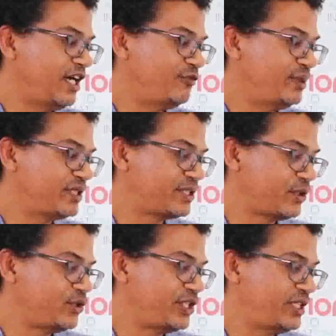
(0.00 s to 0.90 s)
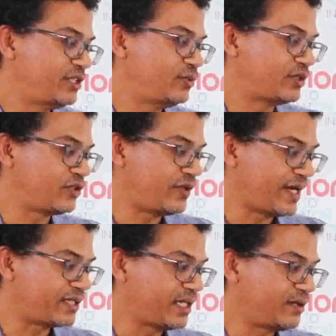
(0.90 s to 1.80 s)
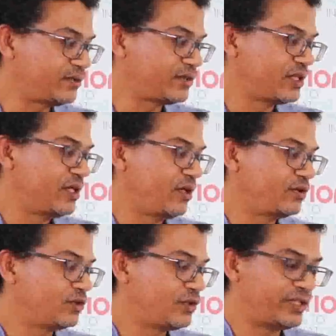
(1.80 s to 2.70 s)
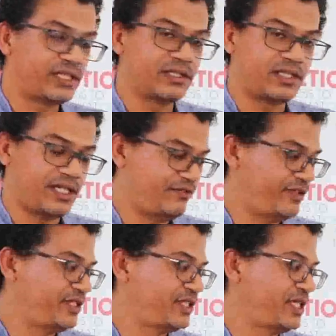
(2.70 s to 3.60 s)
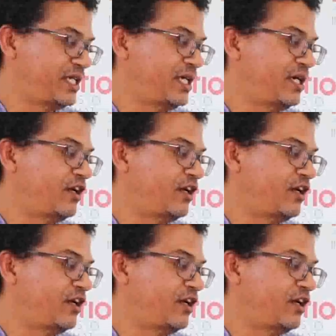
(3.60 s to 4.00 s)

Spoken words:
have been associated with crackdowns on critical coverage